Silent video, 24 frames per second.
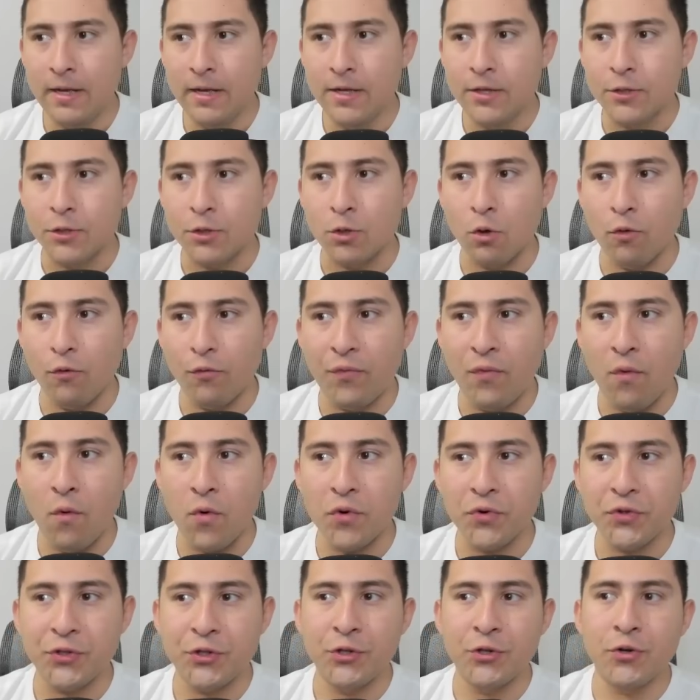So
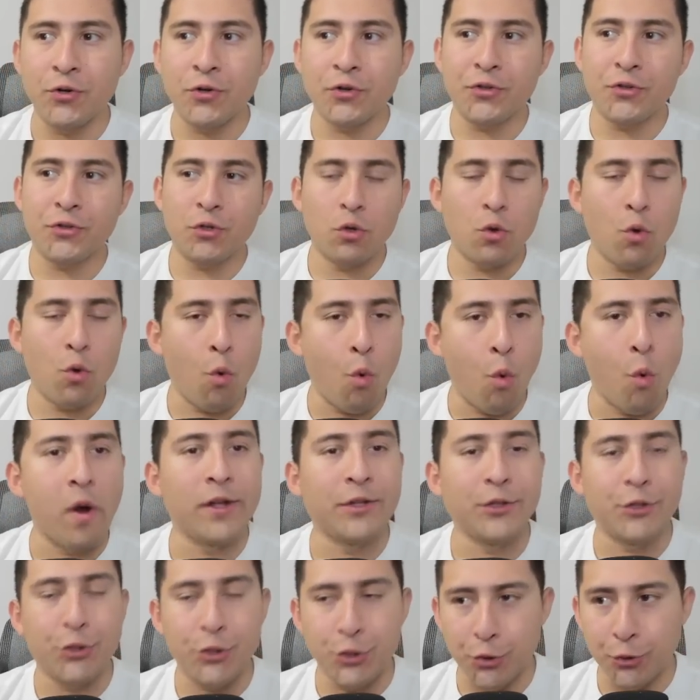
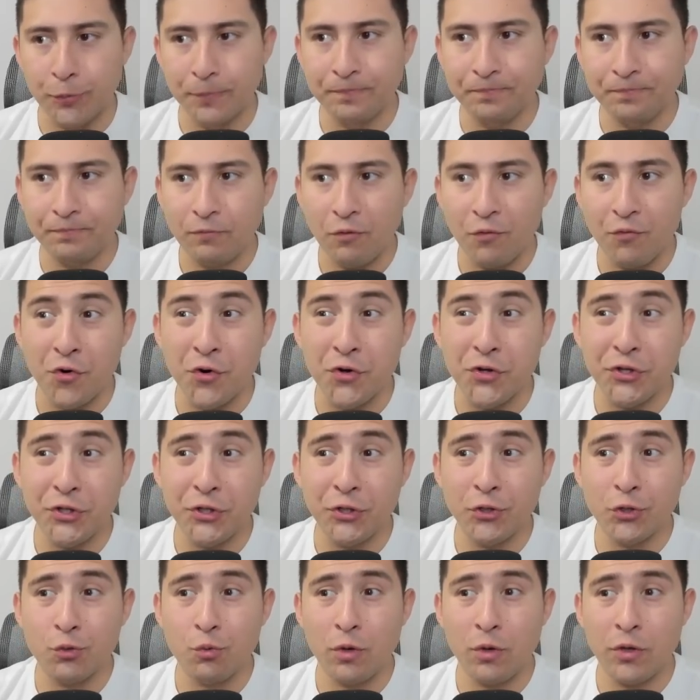4012.
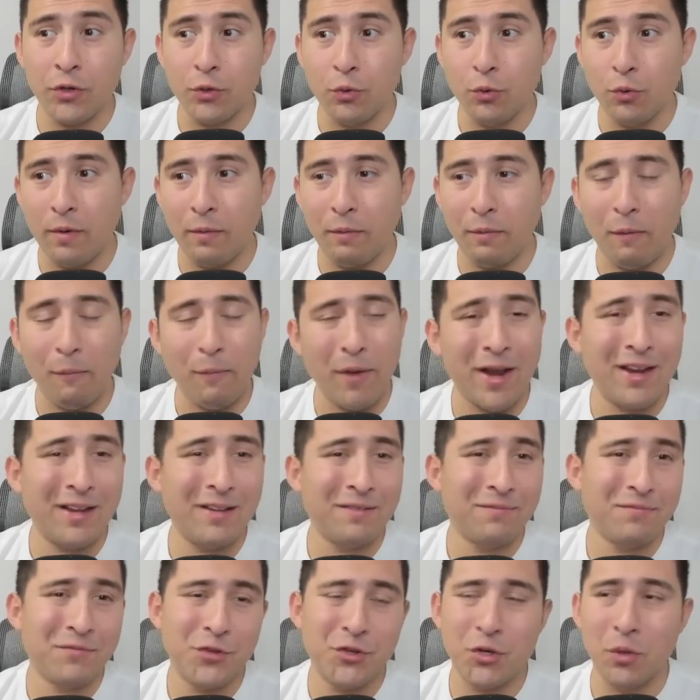4012, everybody,
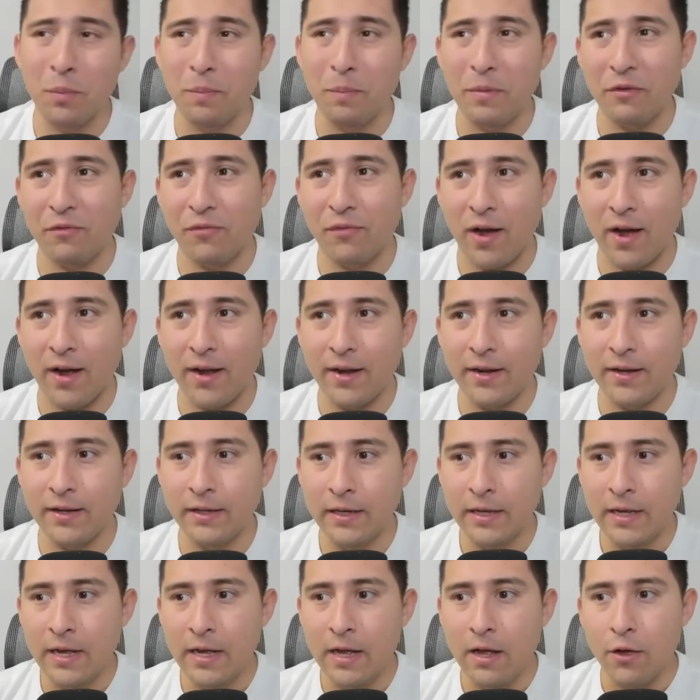should be fine.
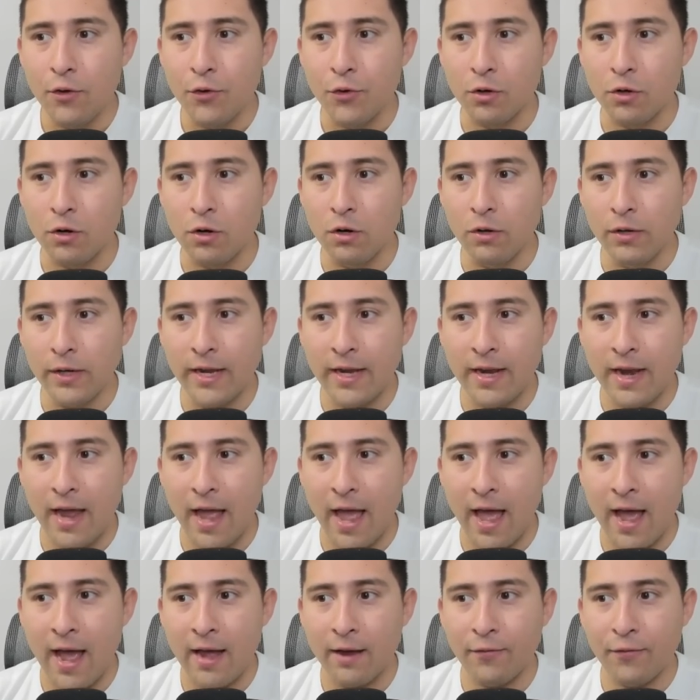You're looking
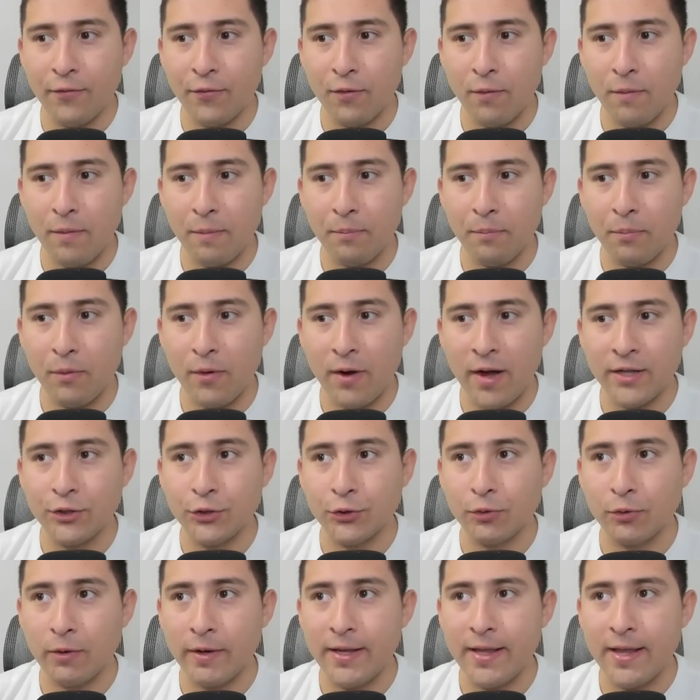at, from the price
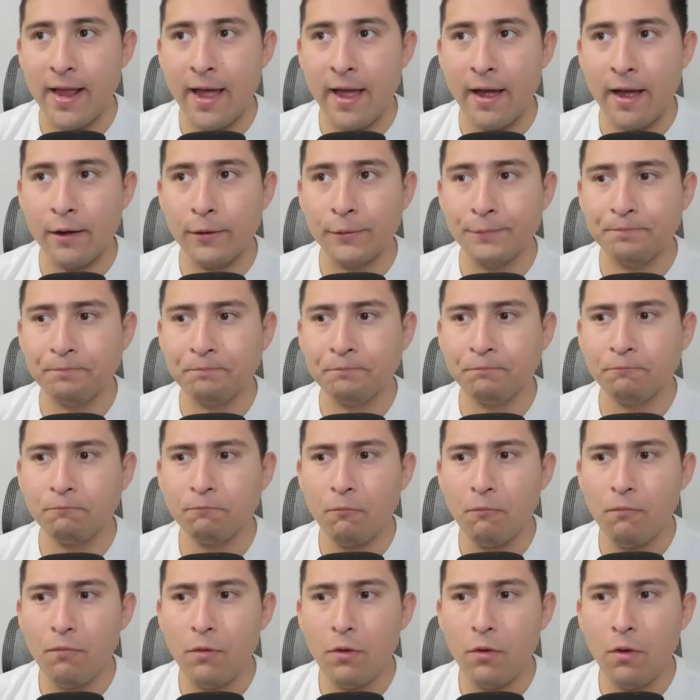right now,
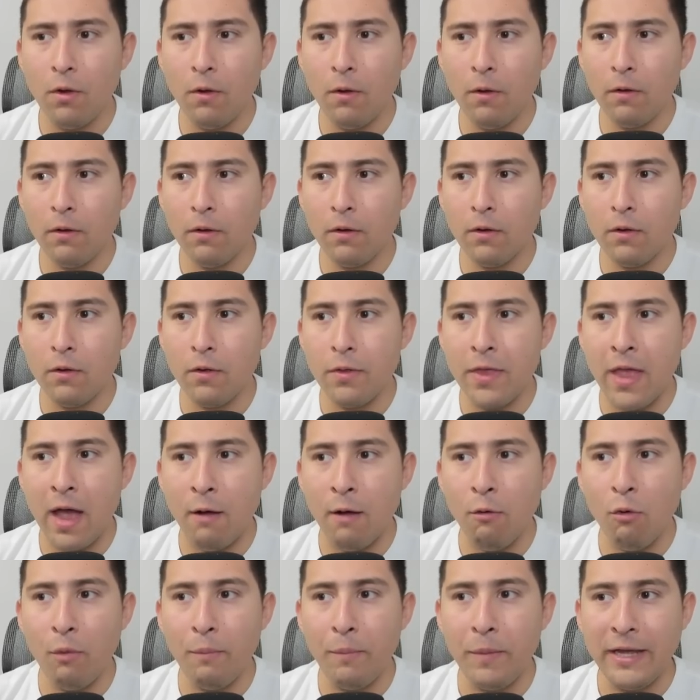that
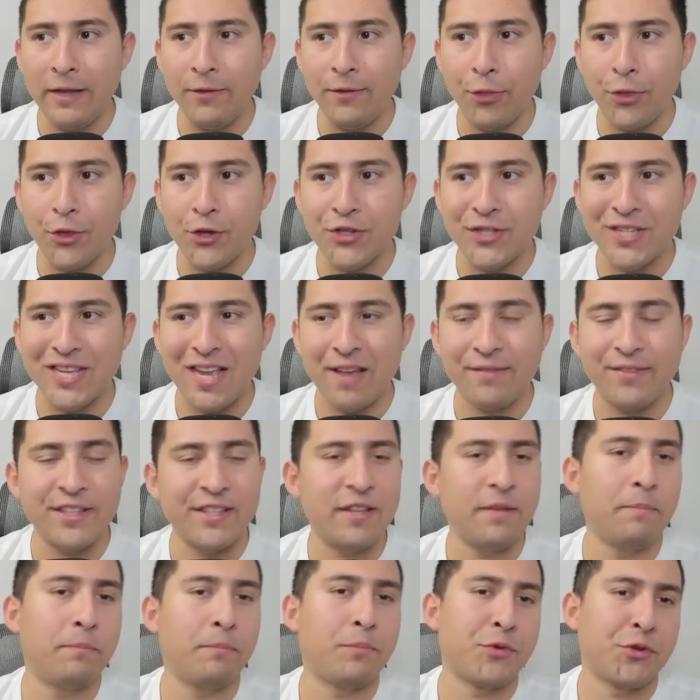will be
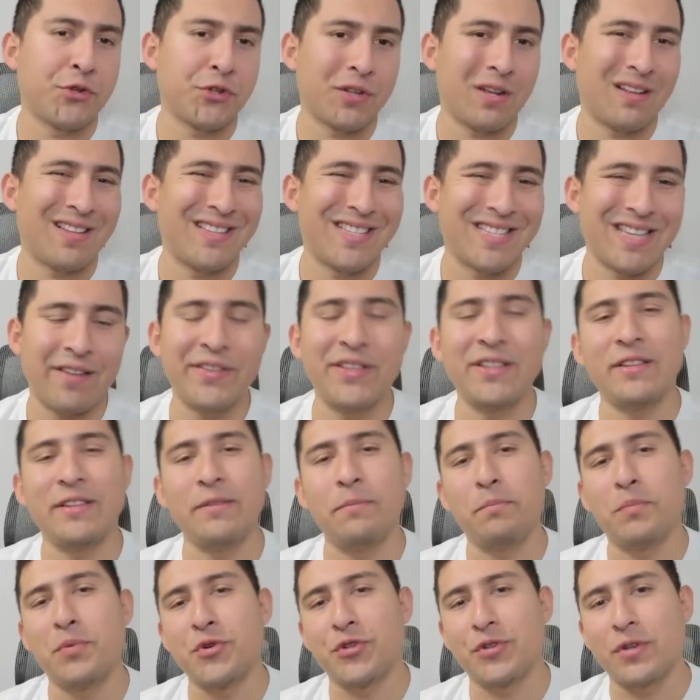17%.
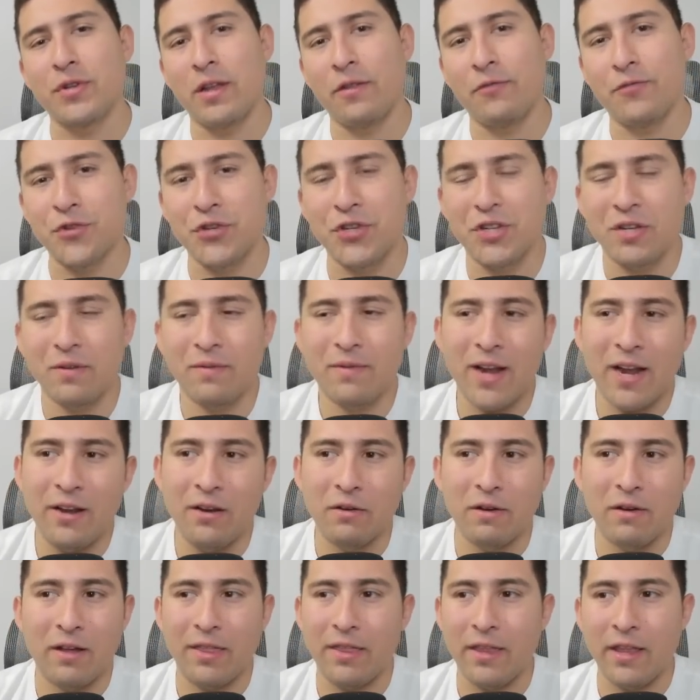17% for Shiba
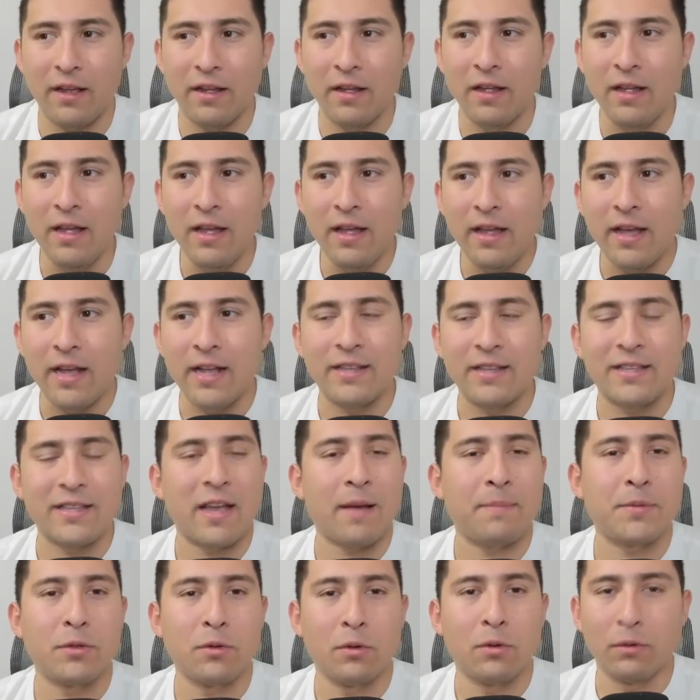Inu, I think it's
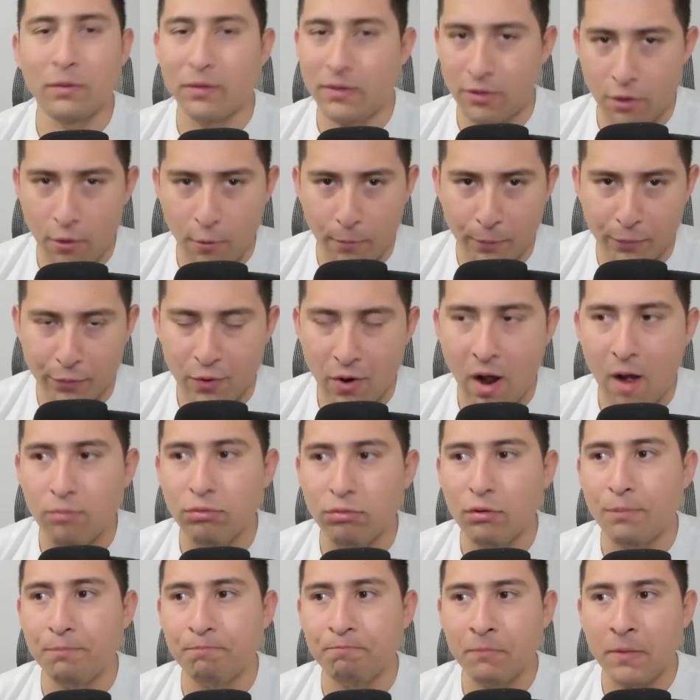absolutely no problem.